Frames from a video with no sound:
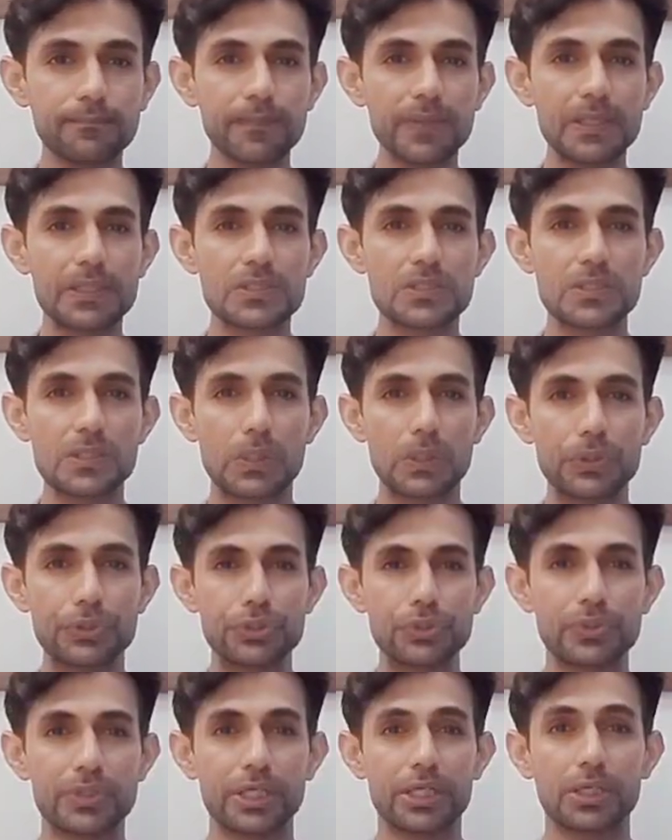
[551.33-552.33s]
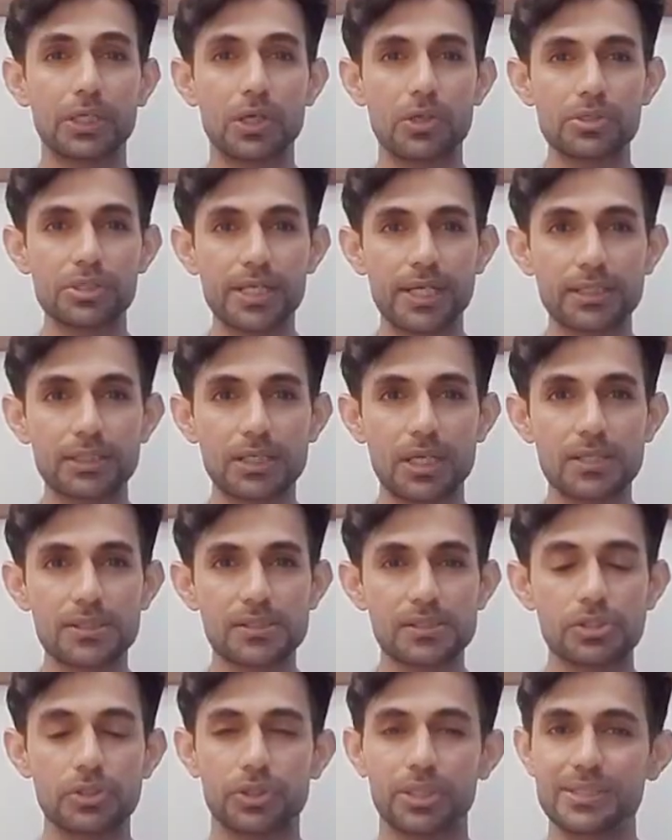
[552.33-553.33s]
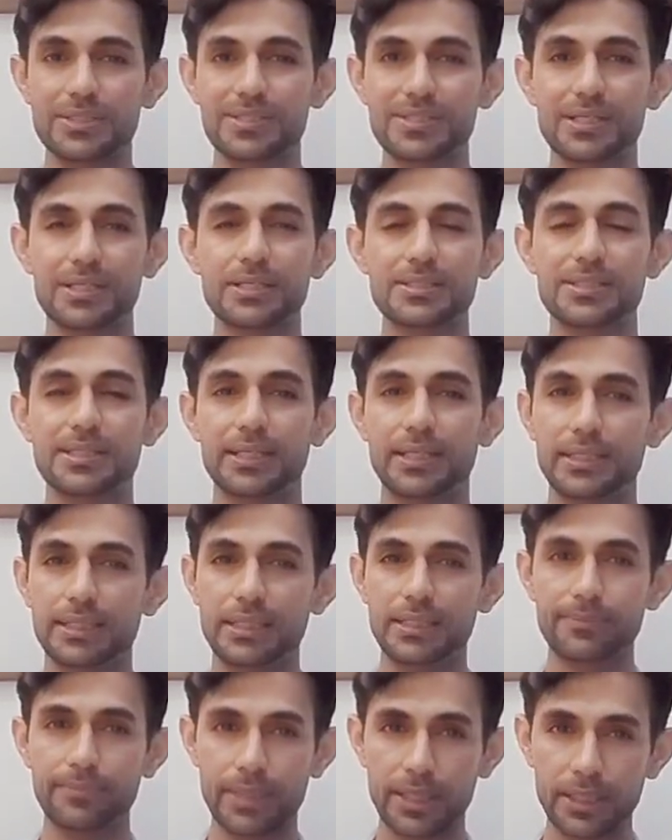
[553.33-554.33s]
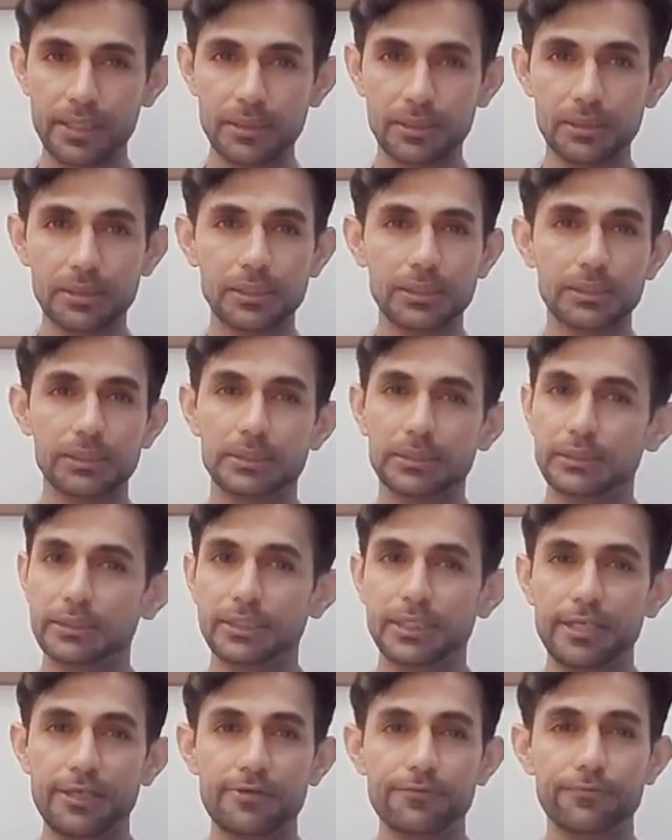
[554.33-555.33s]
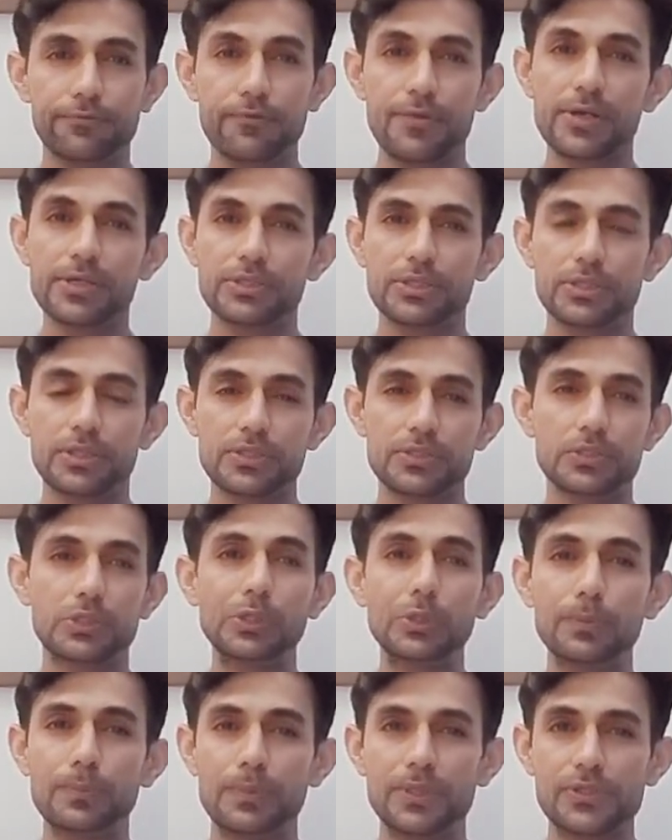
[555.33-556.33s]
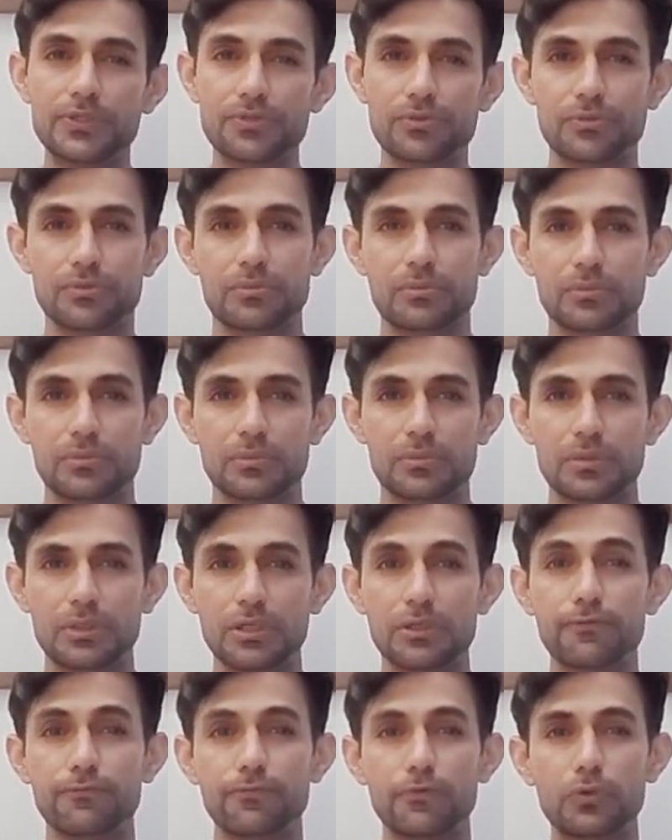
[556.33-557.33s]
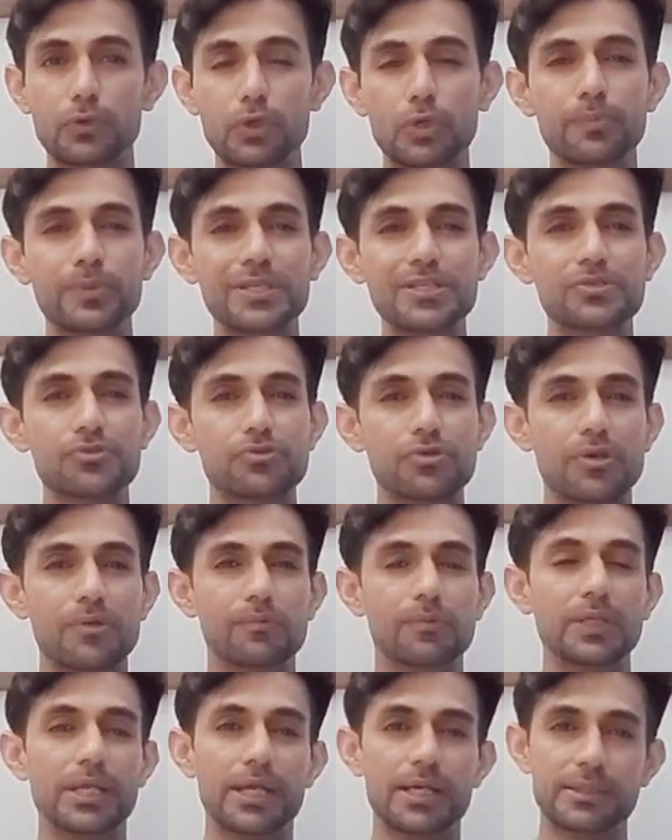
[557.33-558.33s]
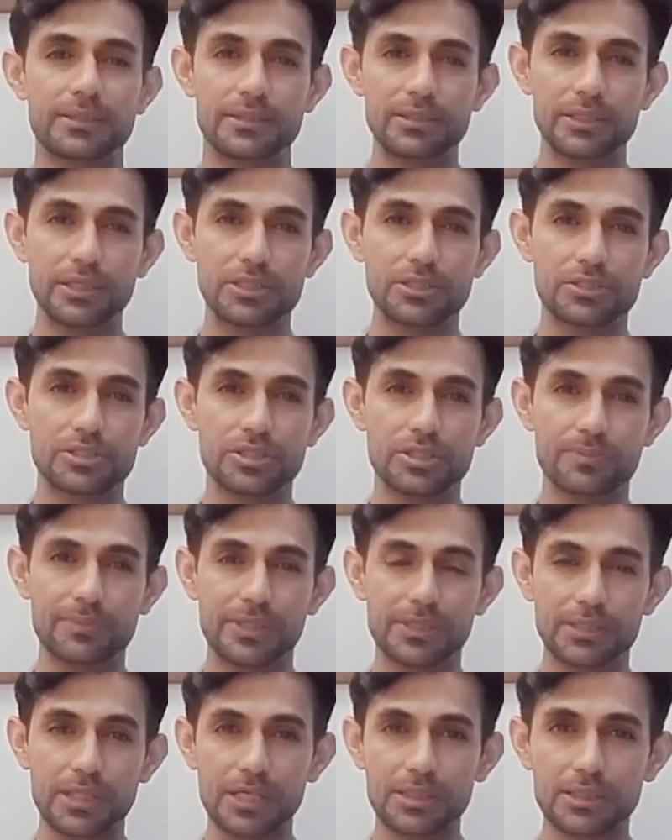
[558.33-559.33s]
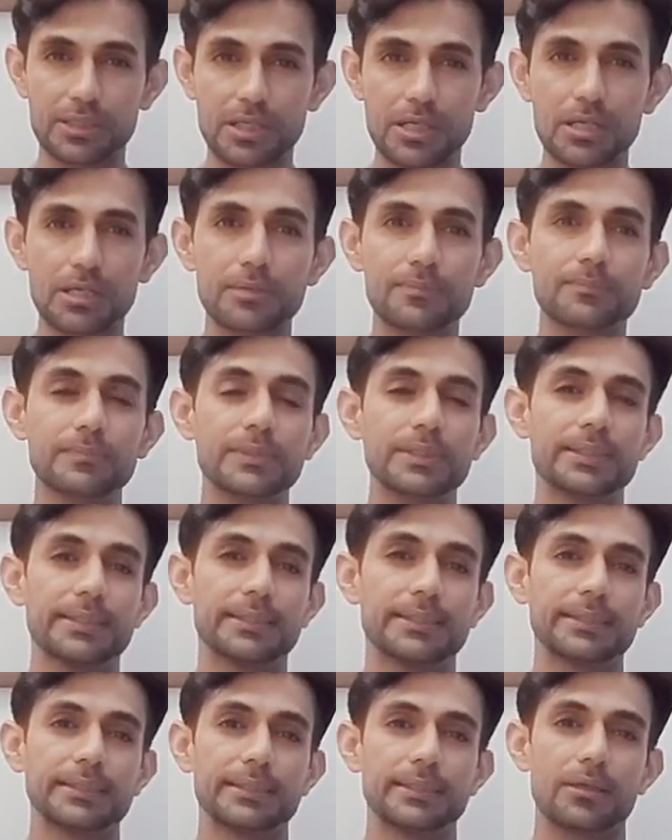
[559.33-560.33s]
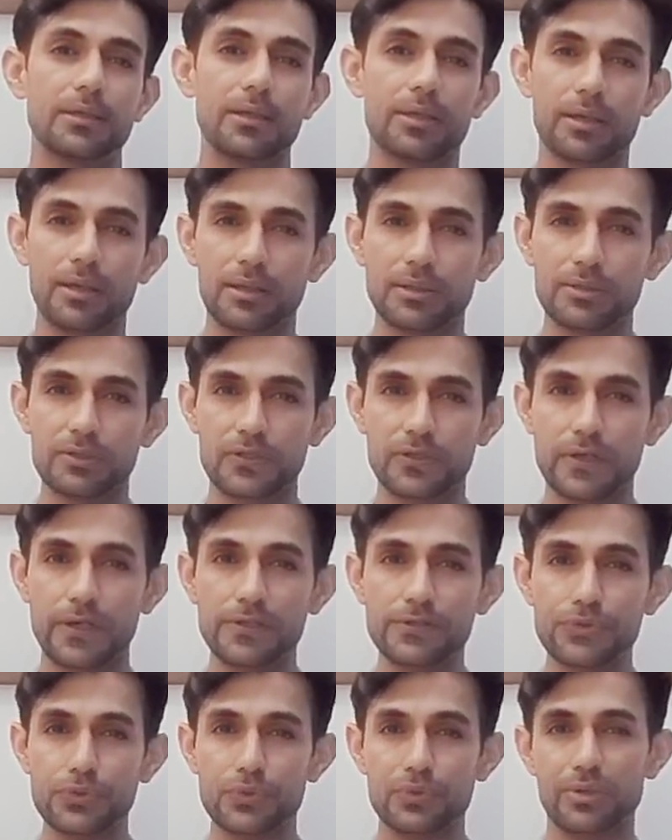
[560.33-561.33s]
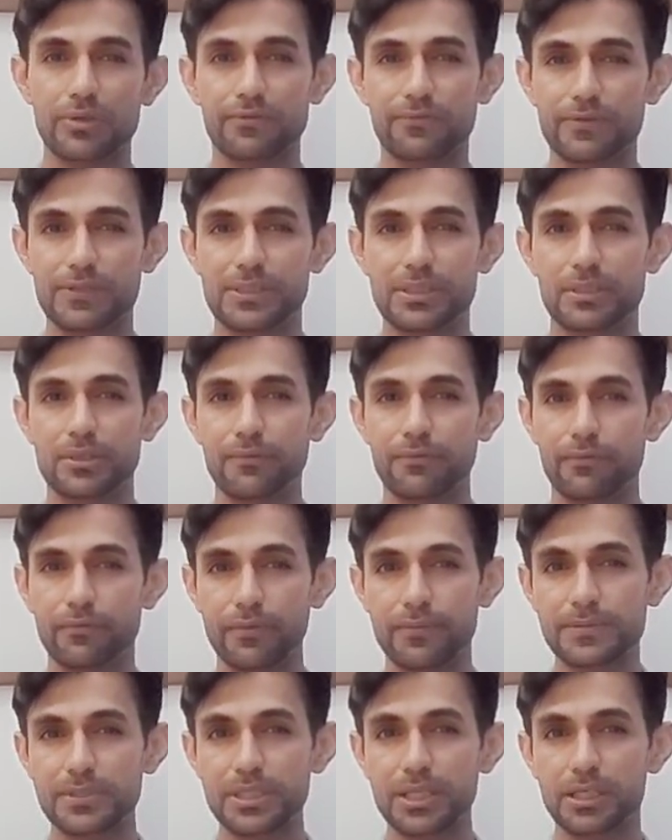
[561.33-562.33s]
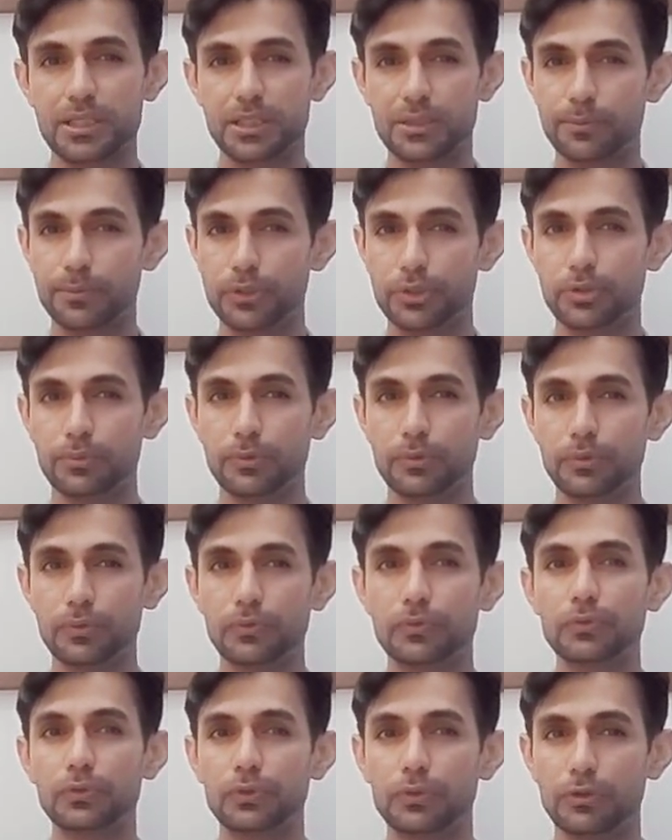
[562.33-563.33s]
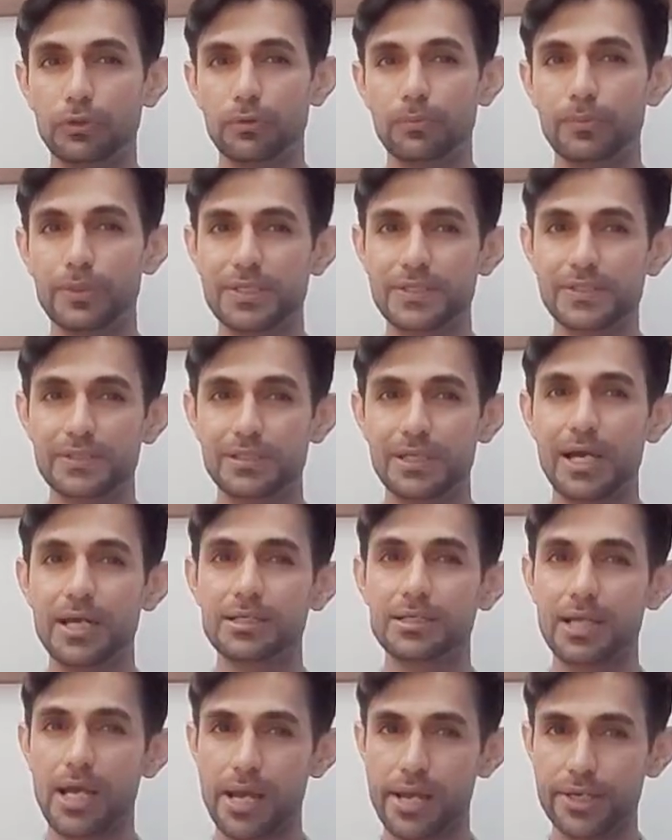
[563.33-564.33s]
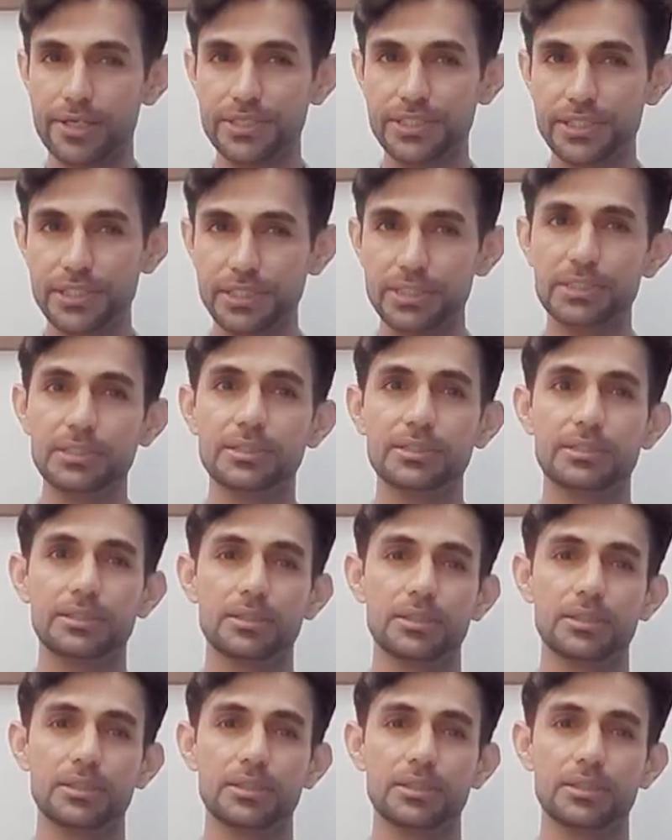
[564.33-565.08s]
So you can contact us, you can send us an email, infoglobenesttravel@gmail.com, and also you can visit our website www.globenest.id.